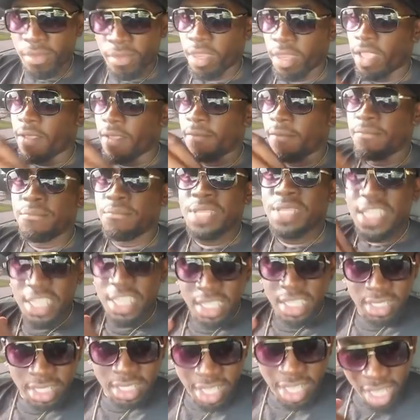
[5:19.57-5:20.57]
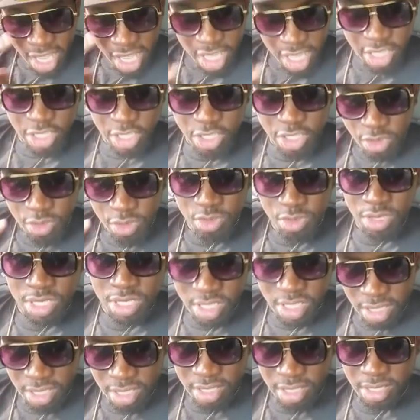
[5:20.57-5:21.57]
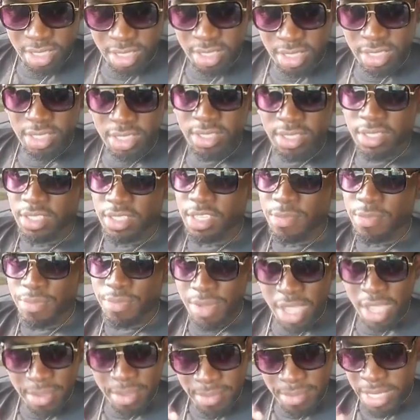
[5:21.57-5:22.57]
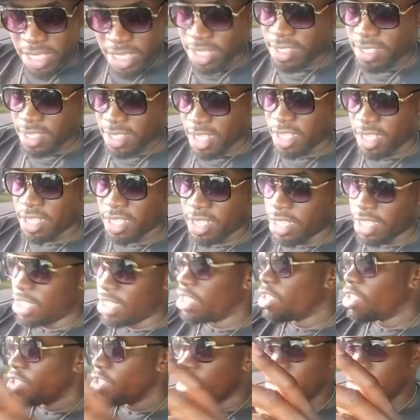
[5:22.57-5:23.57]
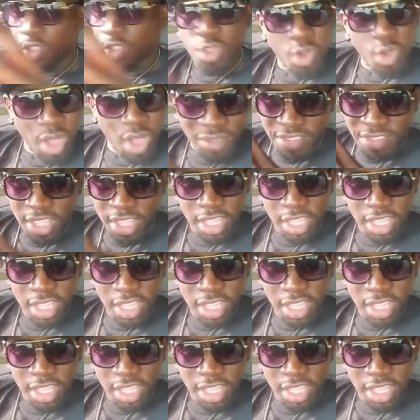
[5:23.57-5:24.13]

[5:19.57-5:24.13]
I unfollow them for a reason, yeah? You know, just get up and unfollow people, so yeah?